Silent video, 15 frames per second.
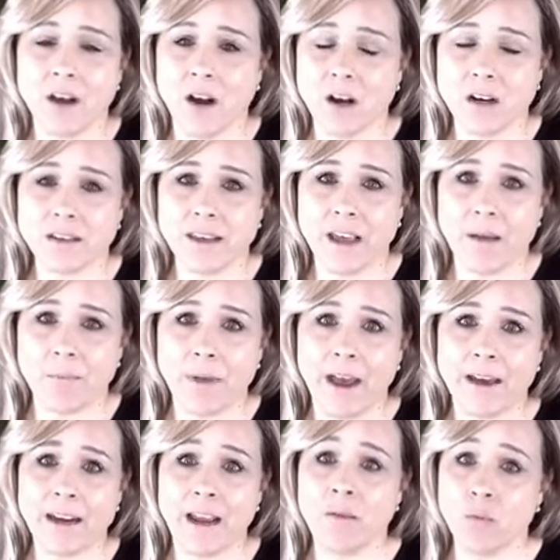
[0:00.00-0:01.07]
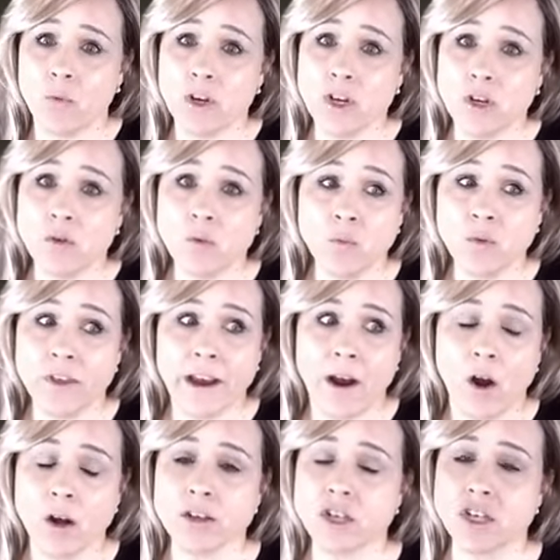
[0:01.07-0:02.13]
aren't that bad? When you, they
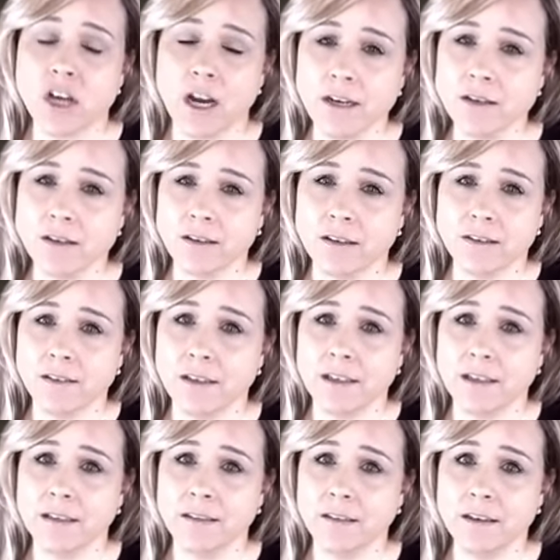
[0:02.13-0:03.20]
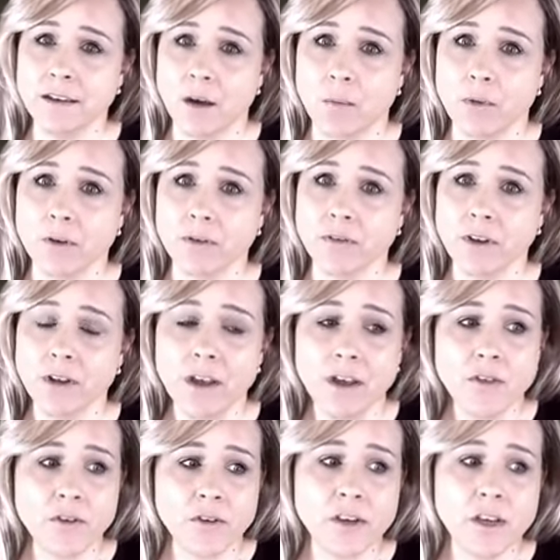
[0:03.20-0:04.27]
aren't changing the CDC numbers.
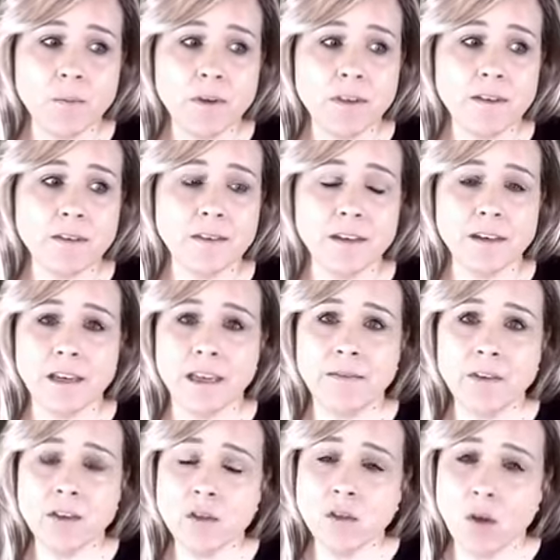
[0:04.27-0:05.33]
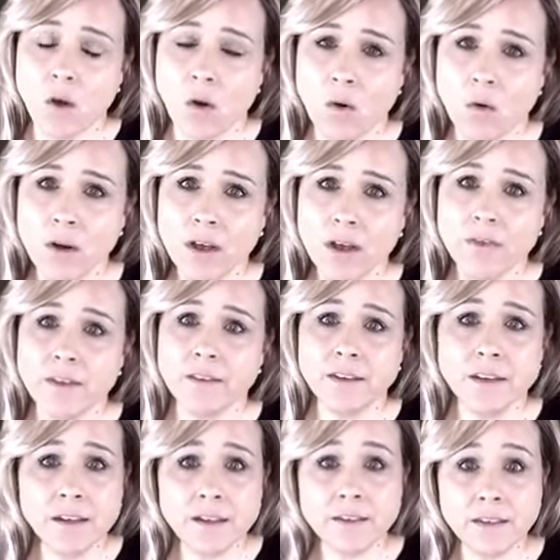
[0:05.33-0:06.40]
They're keeping the CD, even though the
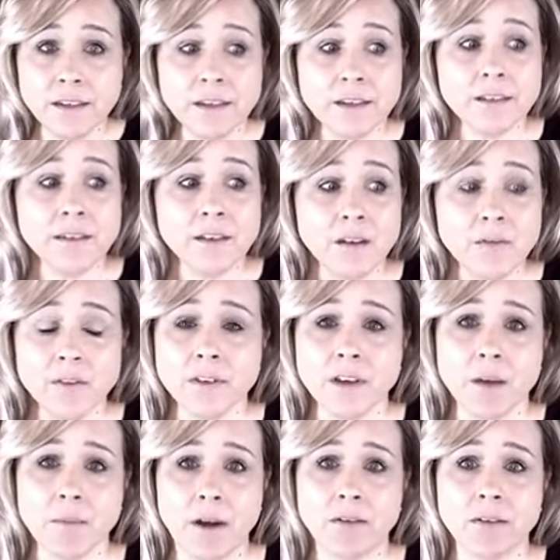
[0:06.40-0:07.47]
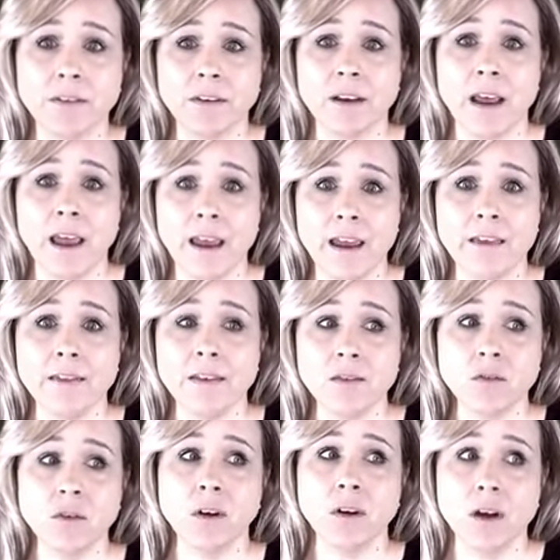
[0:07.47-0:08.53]
CDC itself has come out and said, hey,
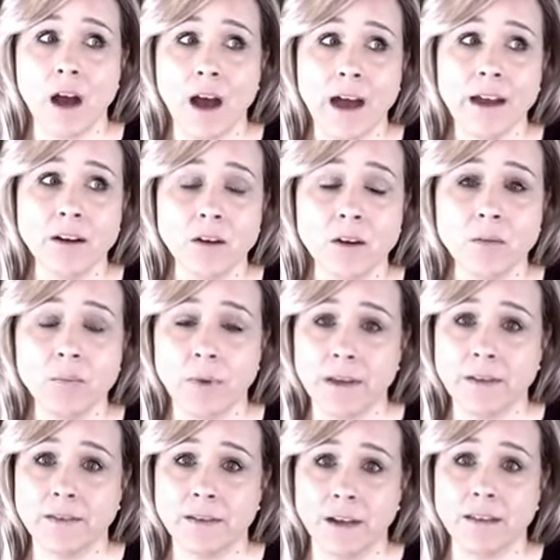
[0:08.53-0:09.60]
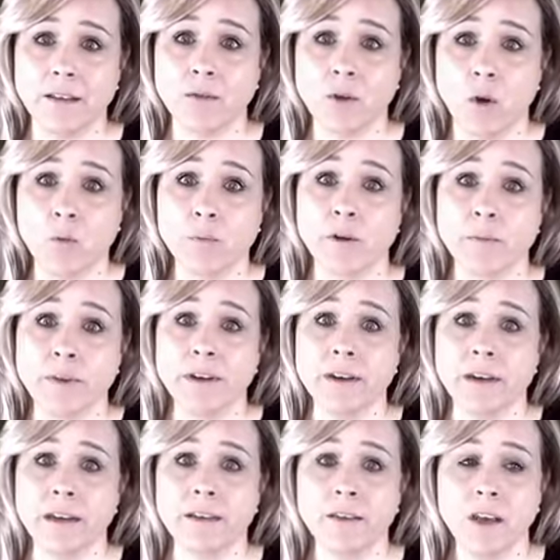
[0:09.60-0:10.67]
these are higher based on the
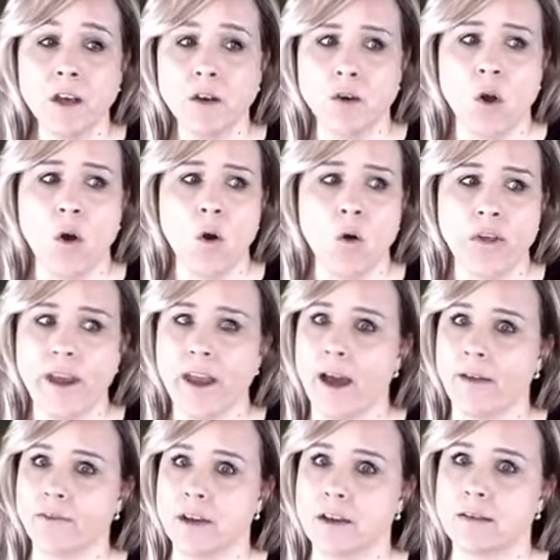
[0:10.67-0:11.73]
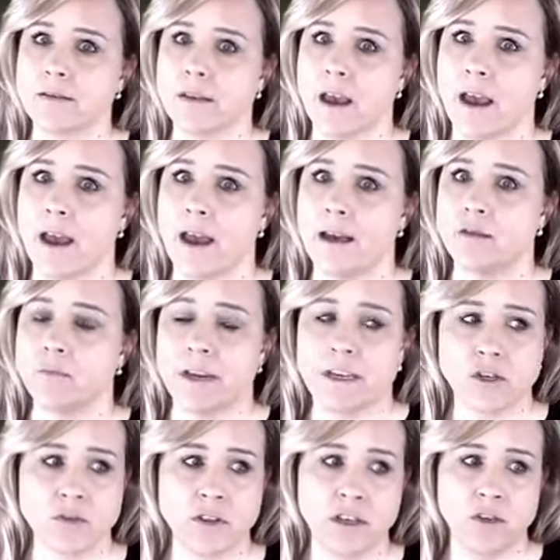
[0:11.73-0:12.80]
comorbidities. No, they have to exaggerate, make
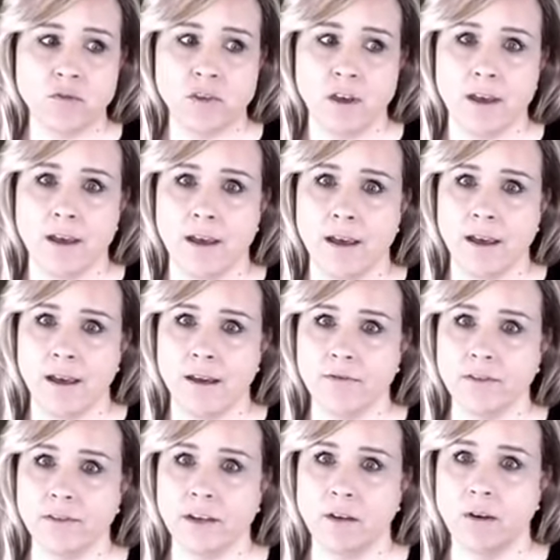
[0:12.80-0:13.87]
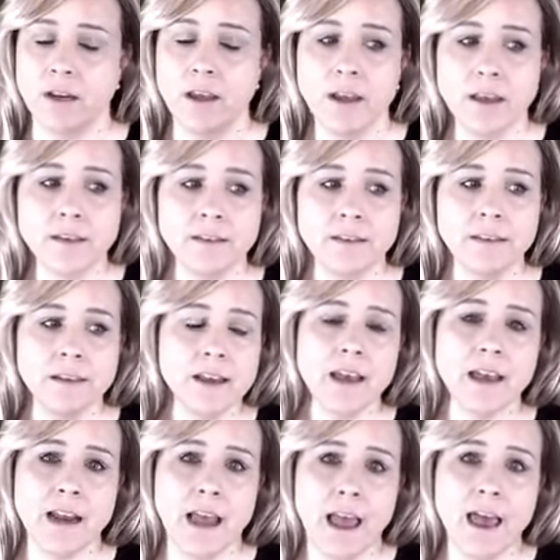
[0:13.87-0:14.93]
sure they use every single one.
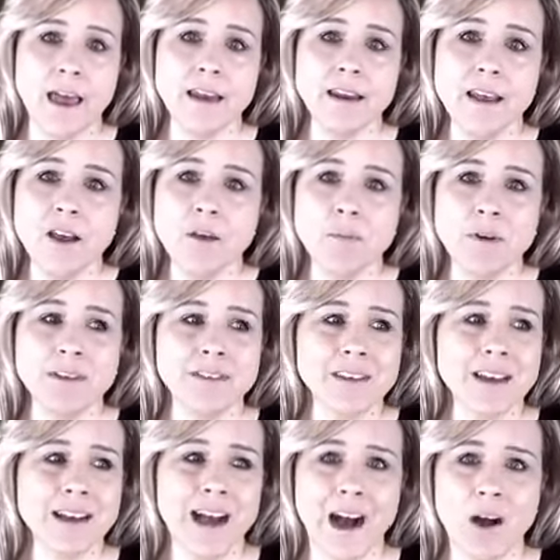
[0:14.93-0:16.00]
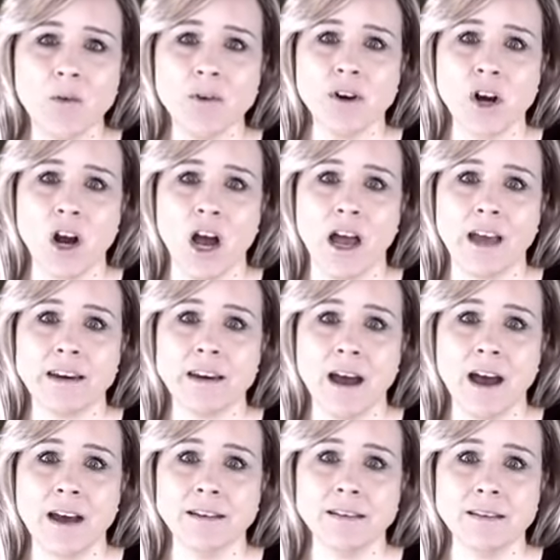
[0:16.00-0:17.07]
CNN puts the counter on
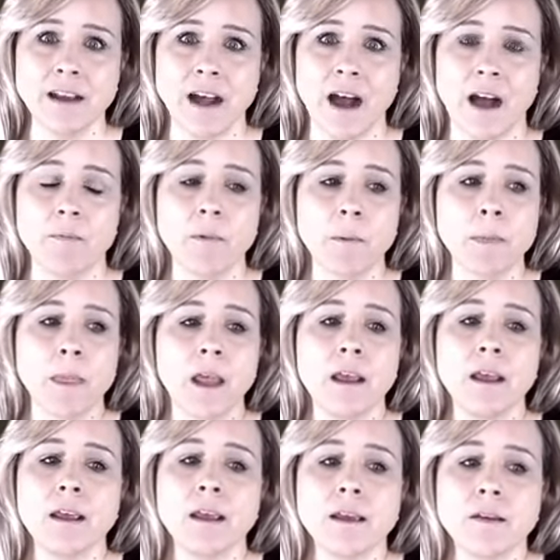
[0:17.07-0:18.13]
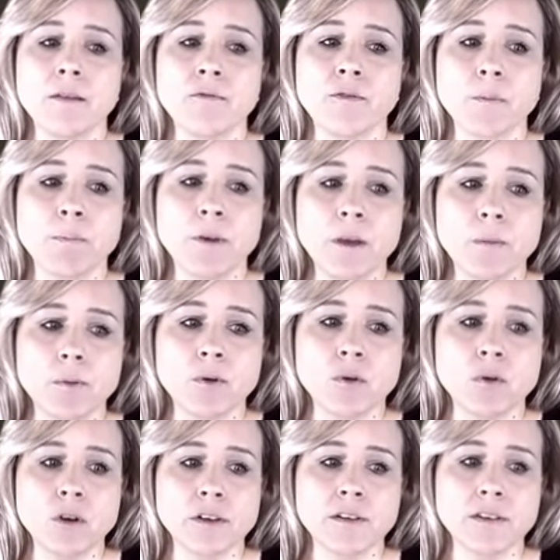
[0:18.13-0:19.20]
nonstop for people
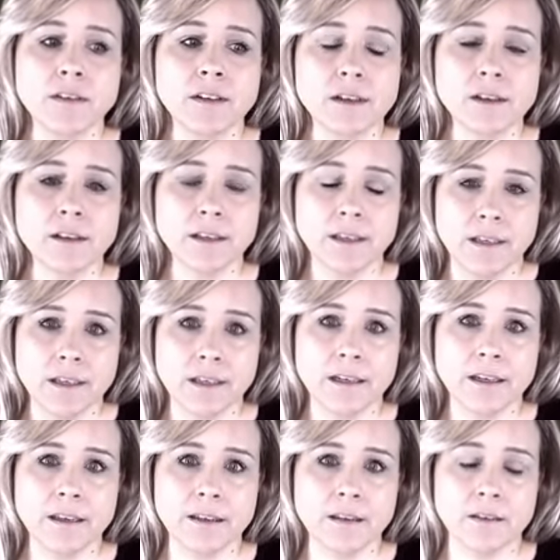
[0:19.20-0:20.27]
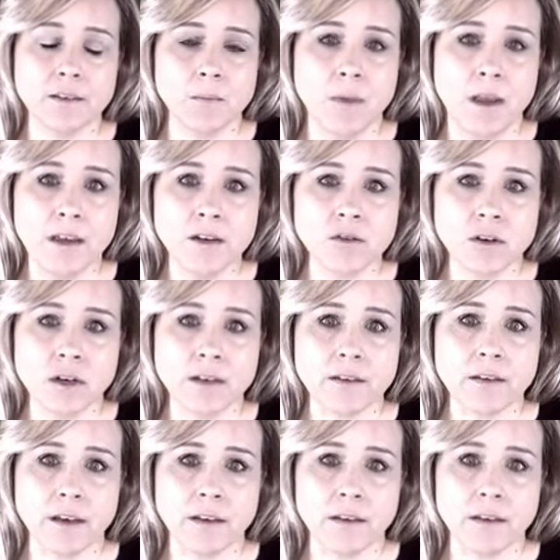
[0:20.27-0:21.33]
who are still in this
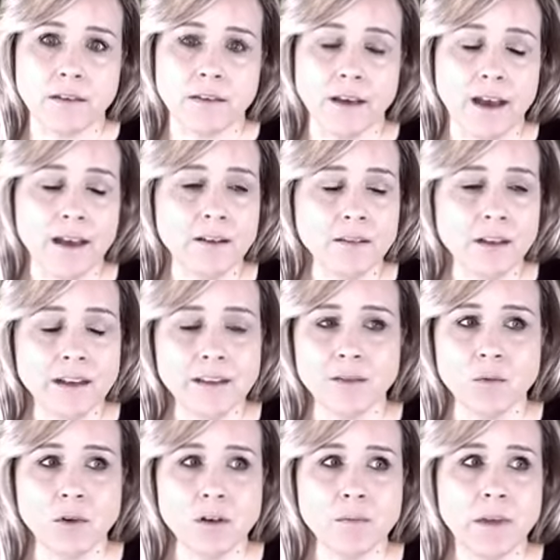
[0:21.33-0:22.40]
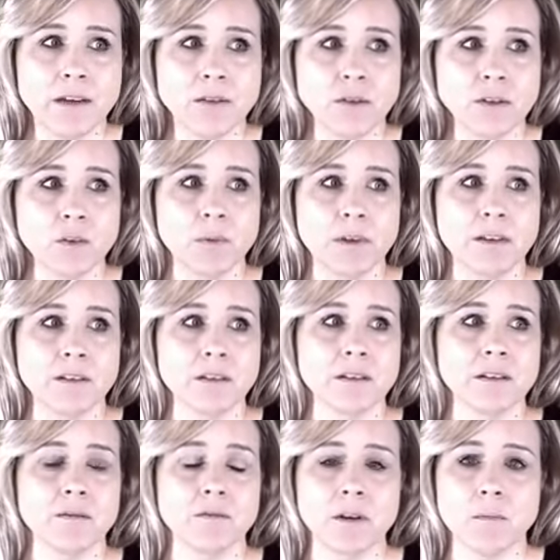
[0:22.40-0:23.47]
matrix, this, I don't like the word matrix because
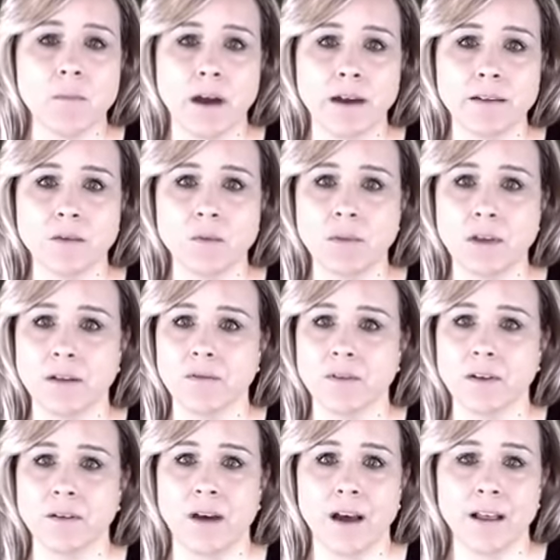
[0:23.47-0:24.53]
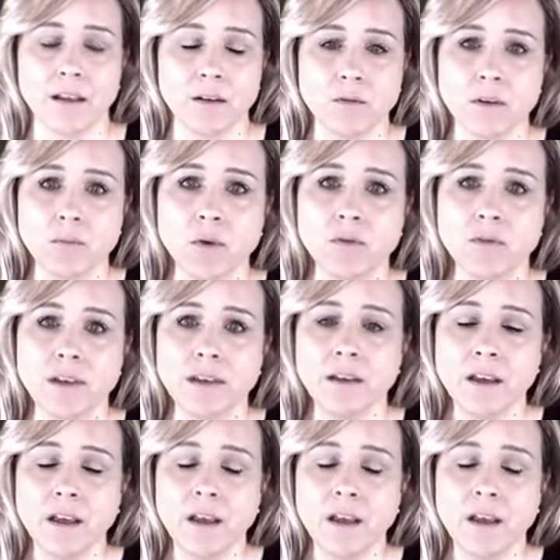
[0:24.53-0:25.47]
it reminds me of a Hollywood movie.